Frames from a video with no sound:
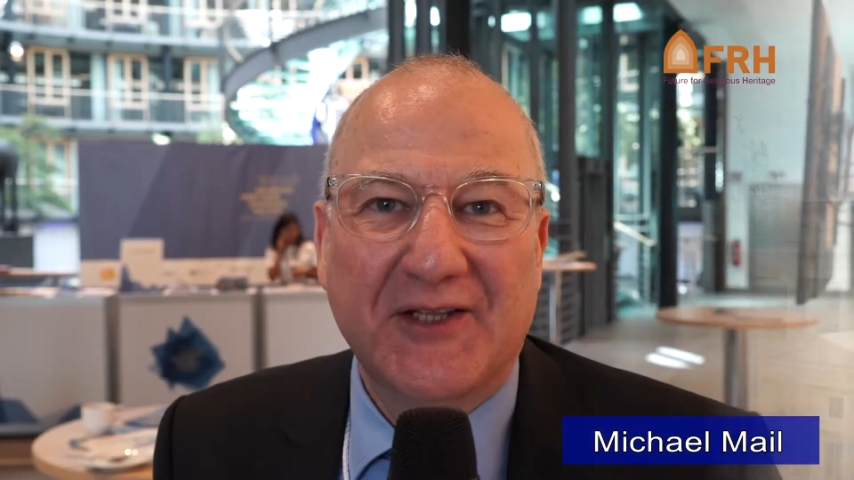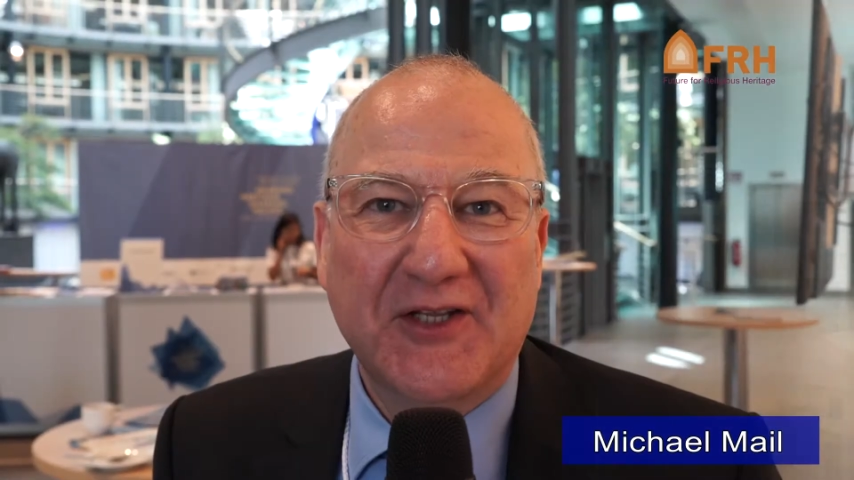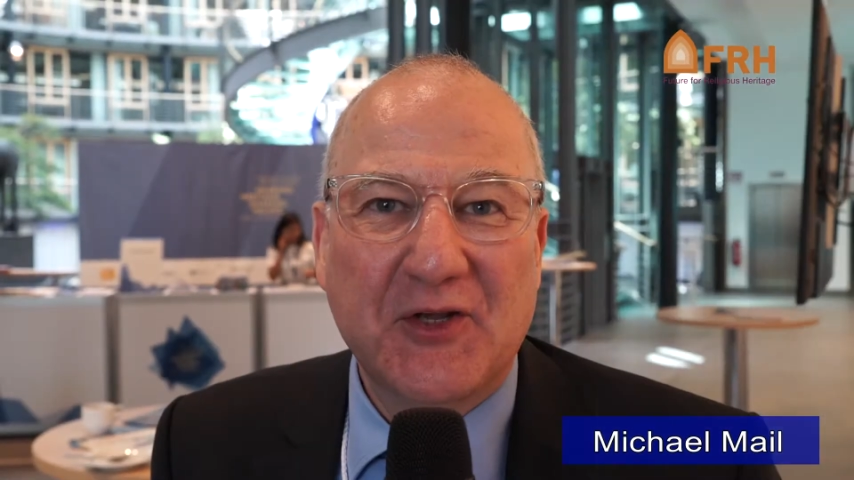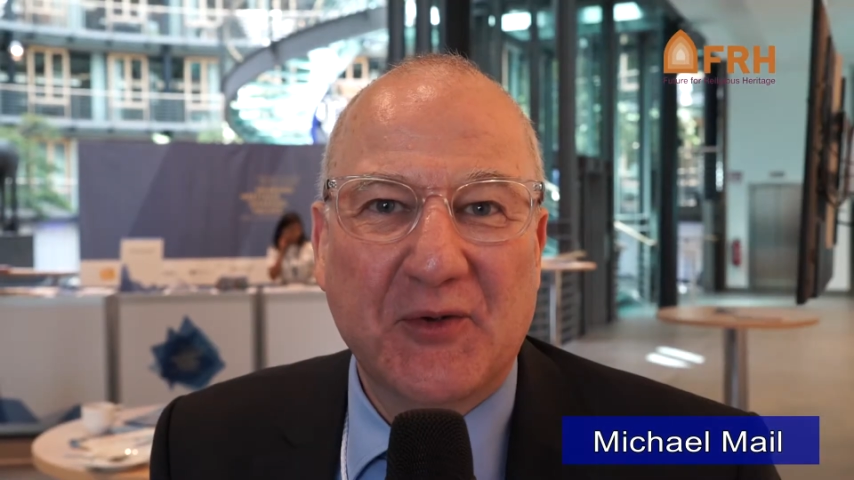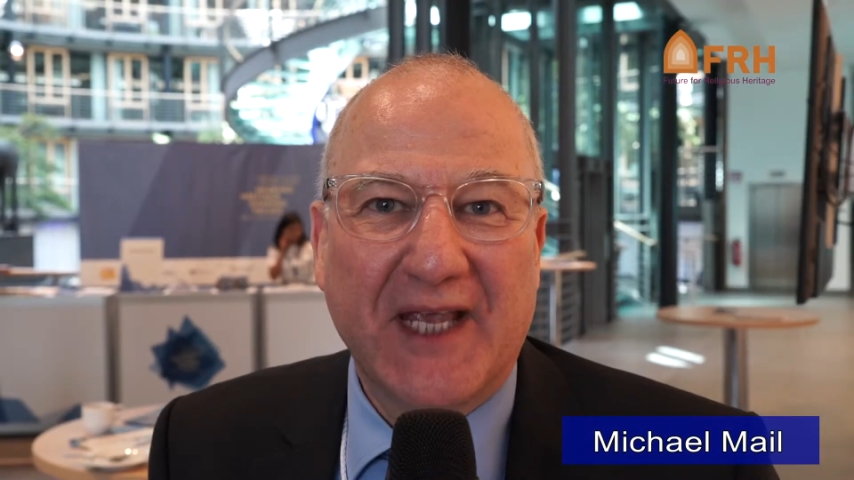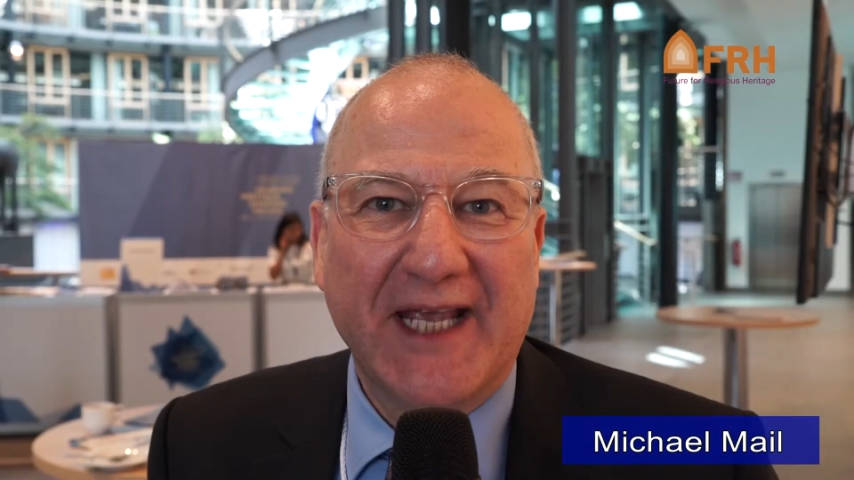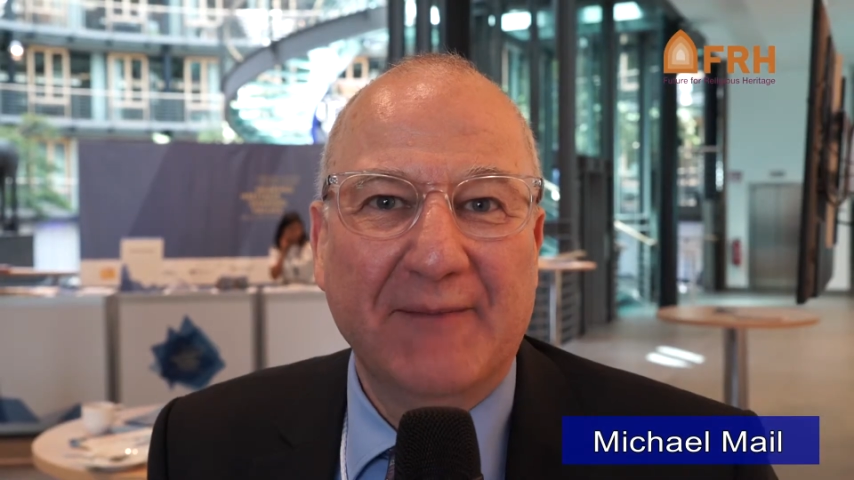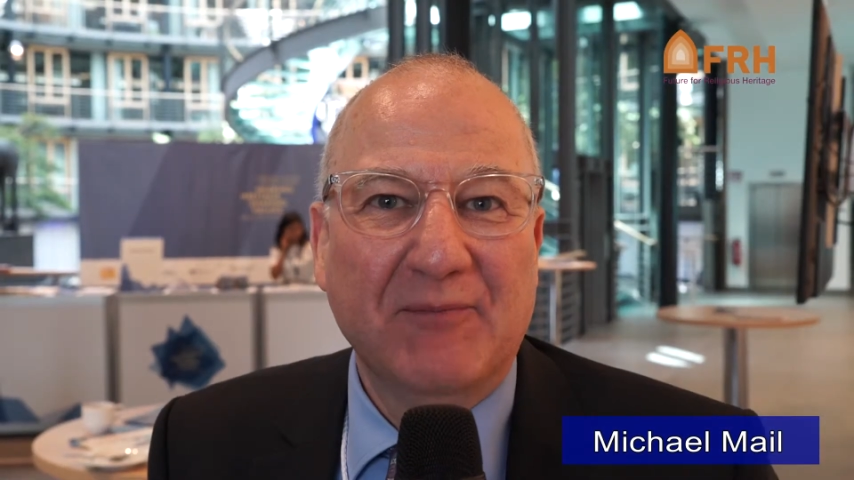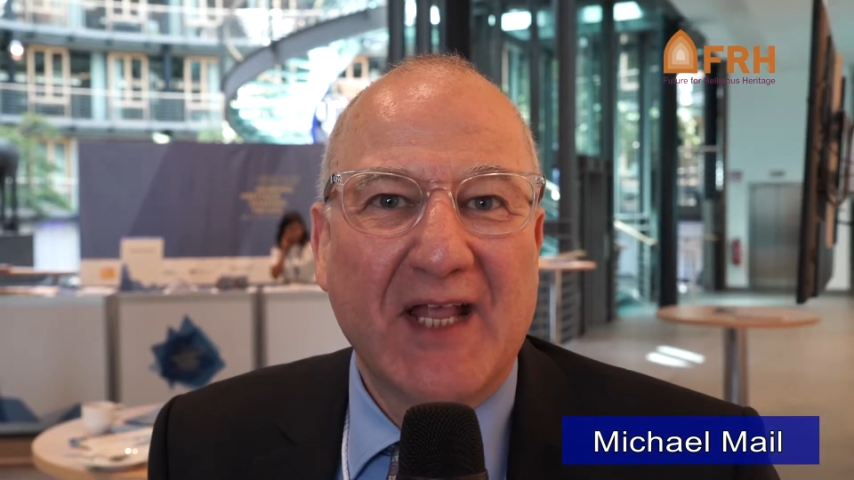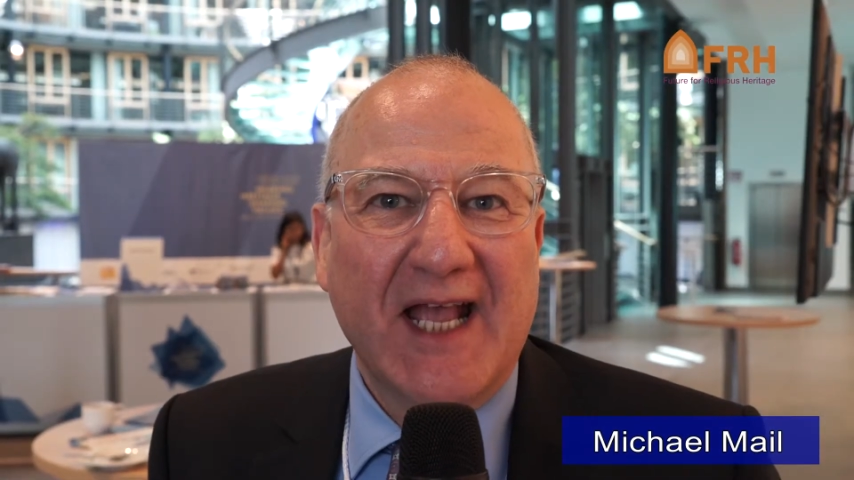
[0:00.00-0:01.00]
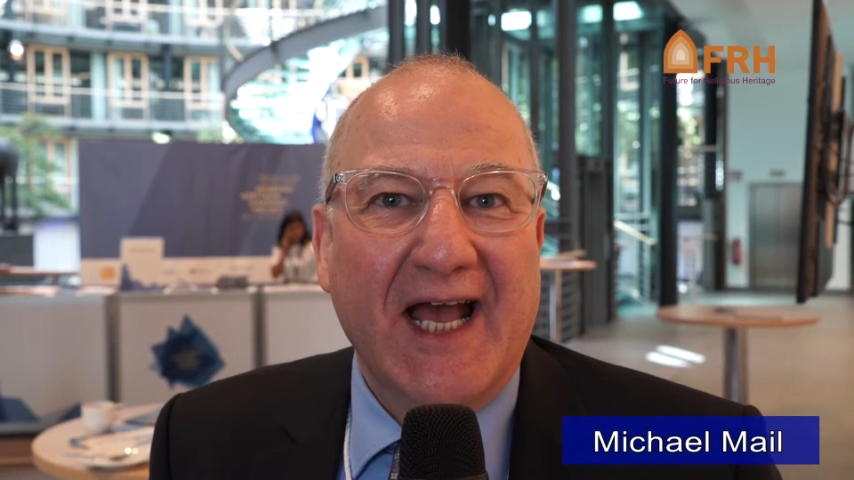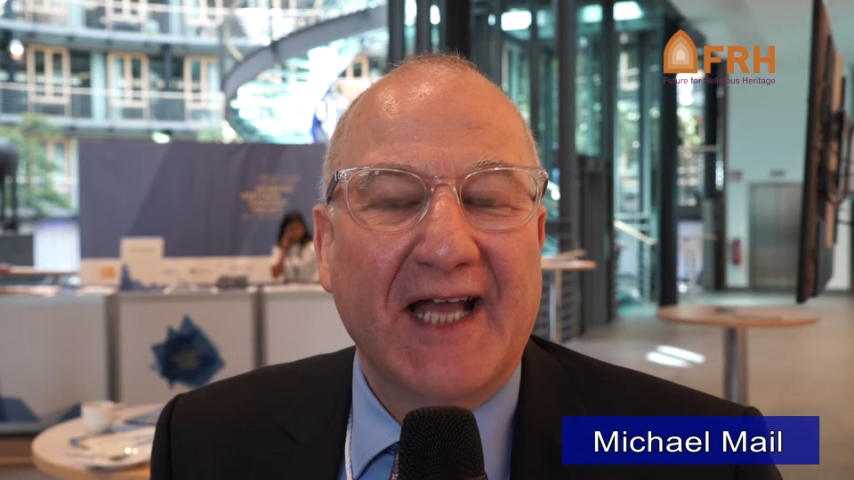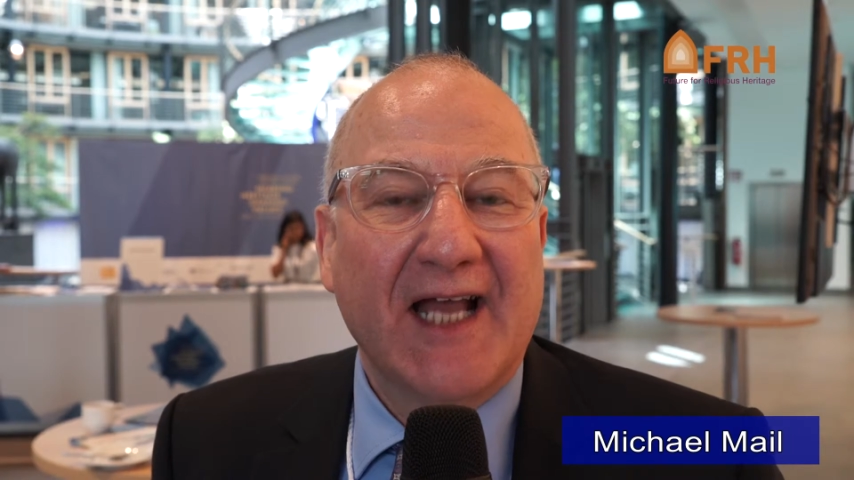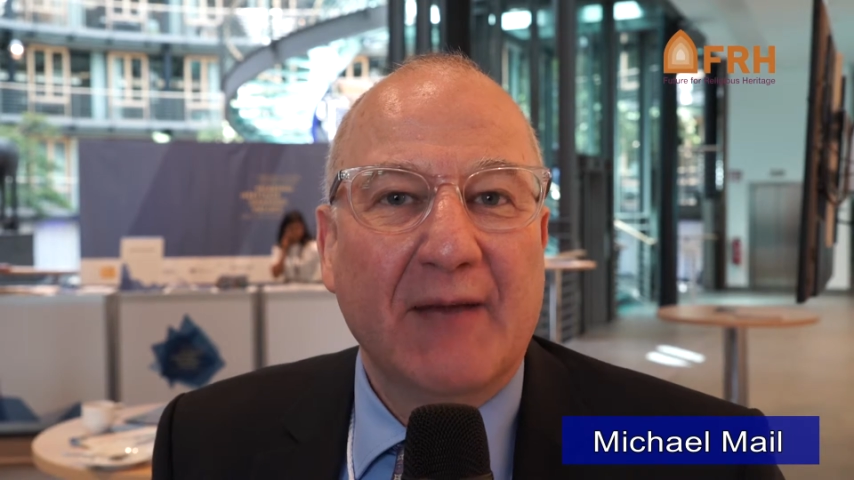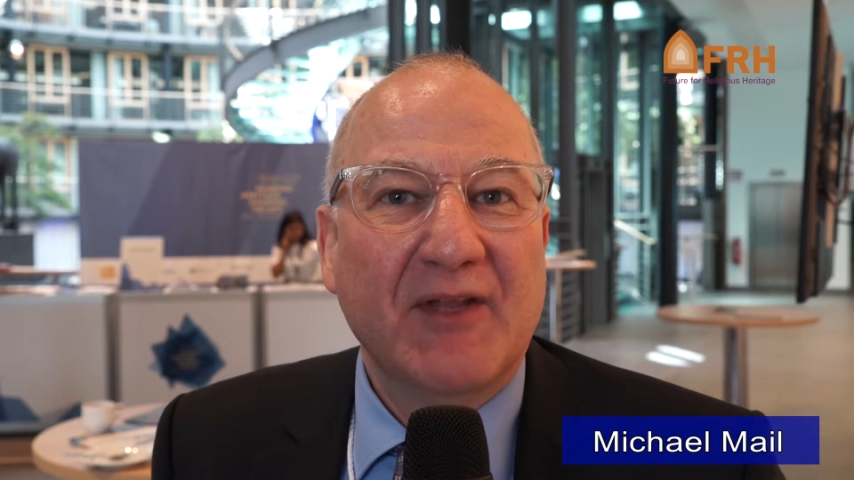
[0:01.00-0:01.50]
in the UK,
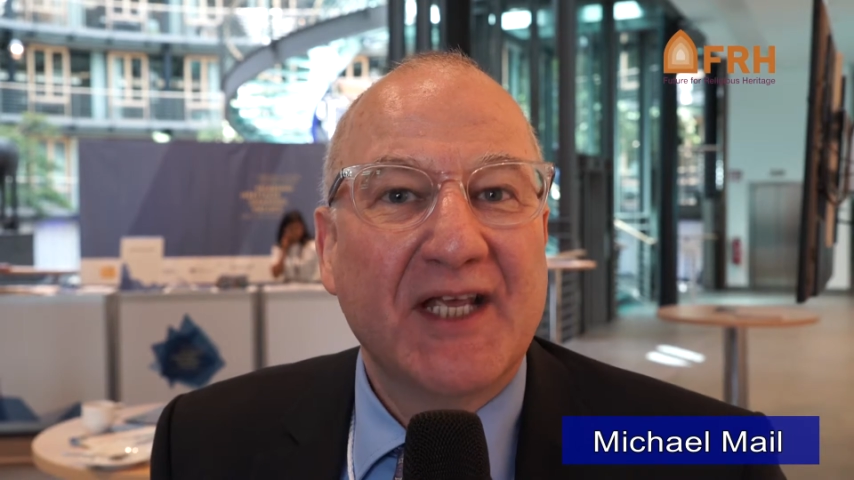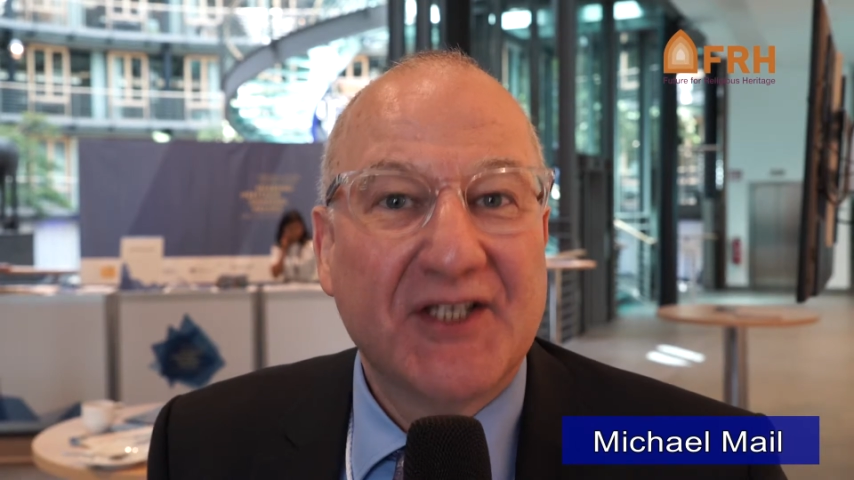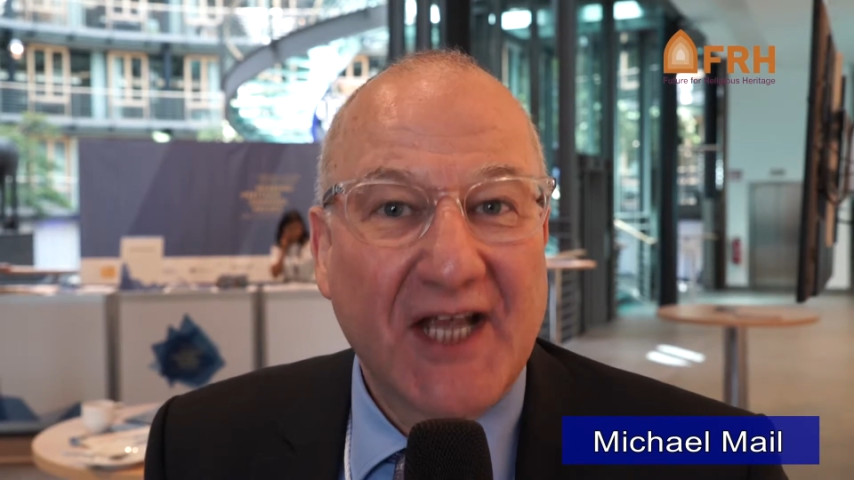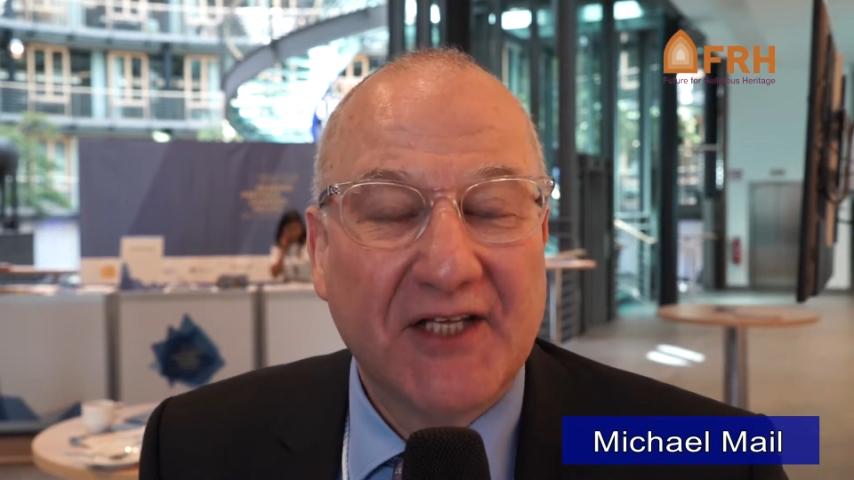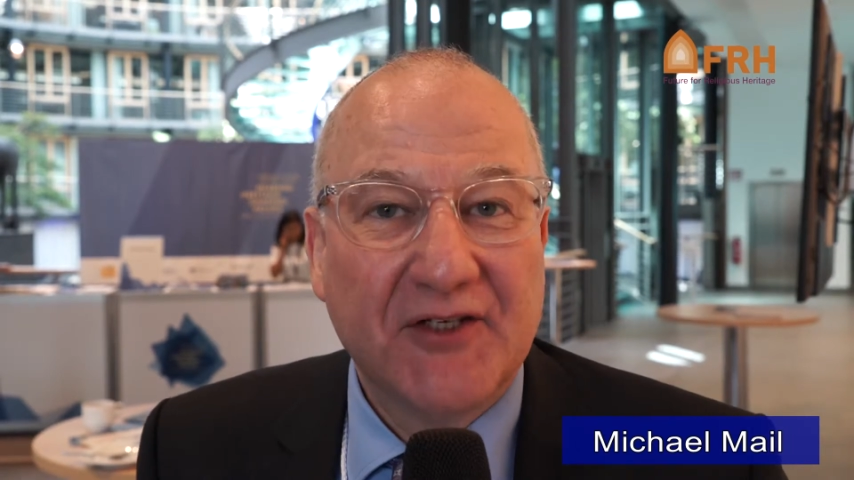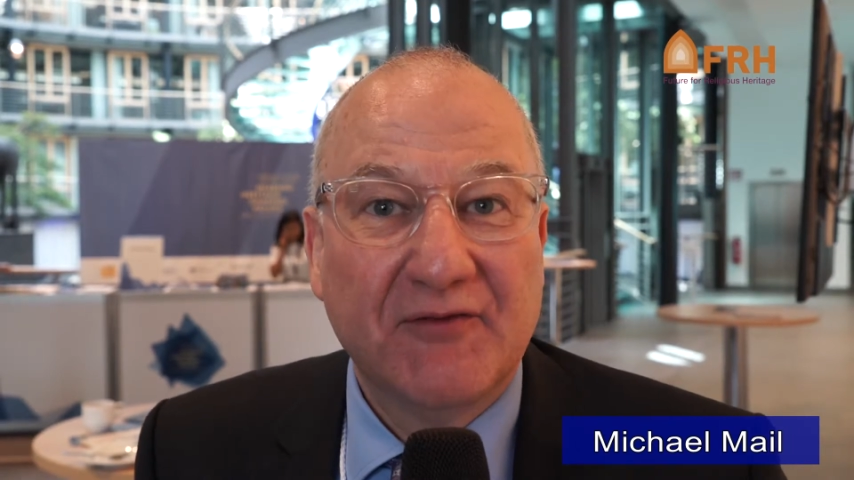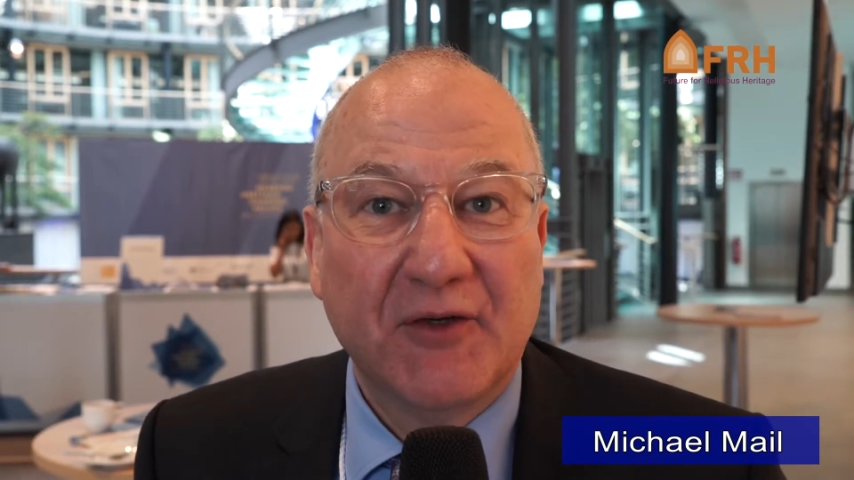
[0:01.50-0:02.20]
and I'm the Executive